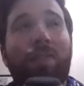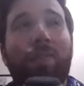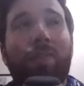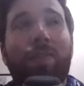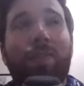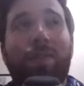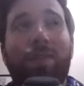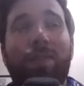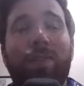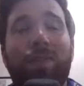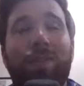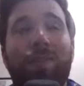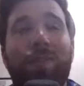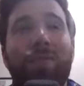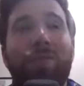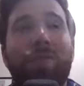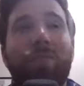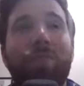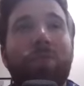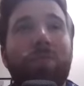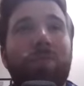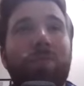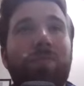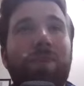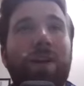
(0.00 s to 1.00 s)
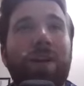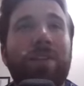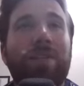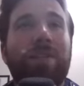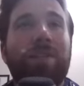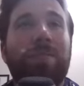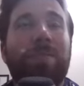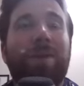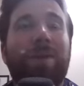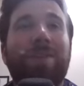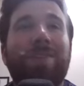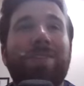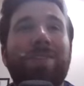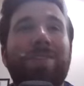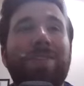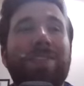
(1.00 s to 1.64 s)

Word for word: of 32, you go right to the round of